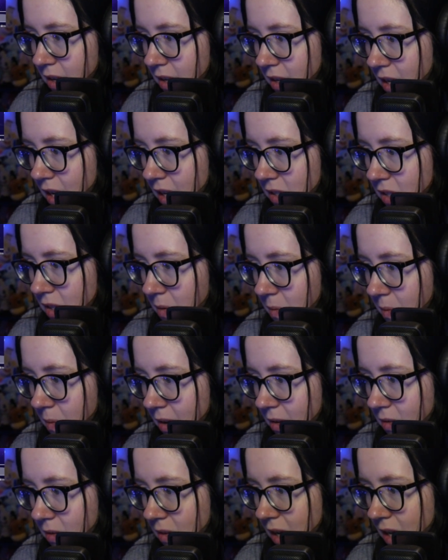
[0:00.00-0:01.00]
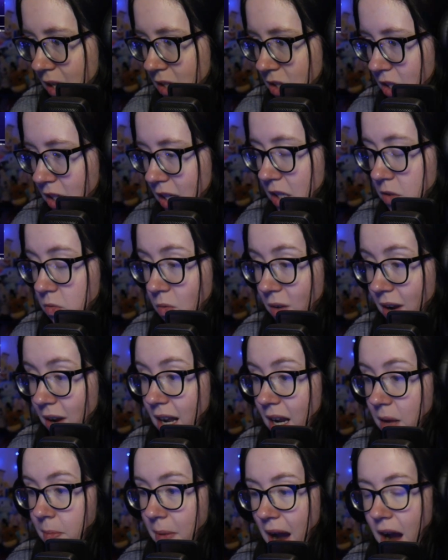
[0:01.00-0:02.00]
Yeah, so Wang Creation, he's
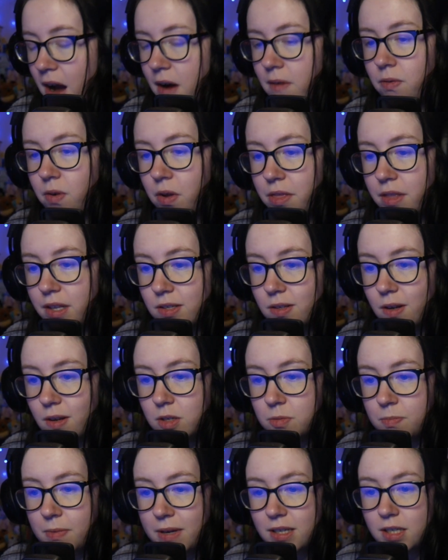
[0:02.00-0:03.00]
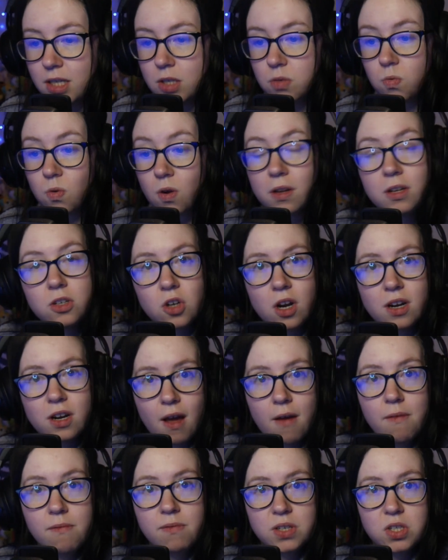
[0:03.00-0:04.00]
really powerful on this last bit because he's really trying
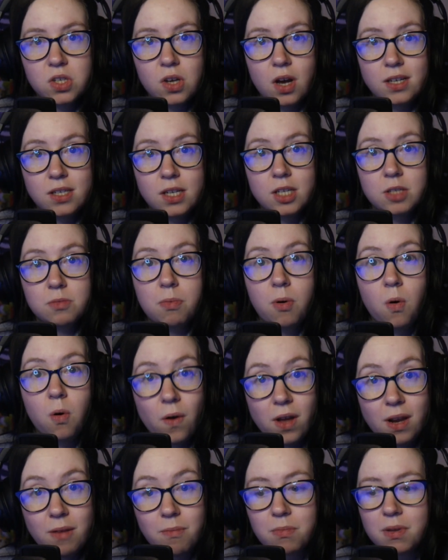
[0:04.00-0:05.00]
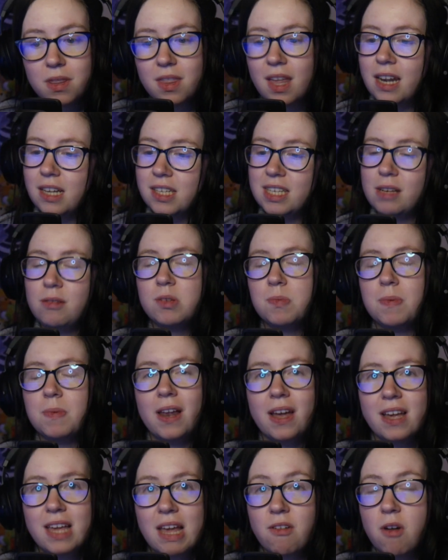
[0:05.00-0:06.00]
to emphasize his point, but then it seems to
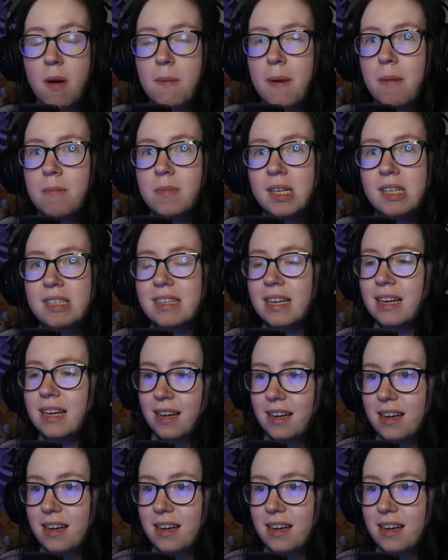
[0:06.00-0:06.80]
be like he remembers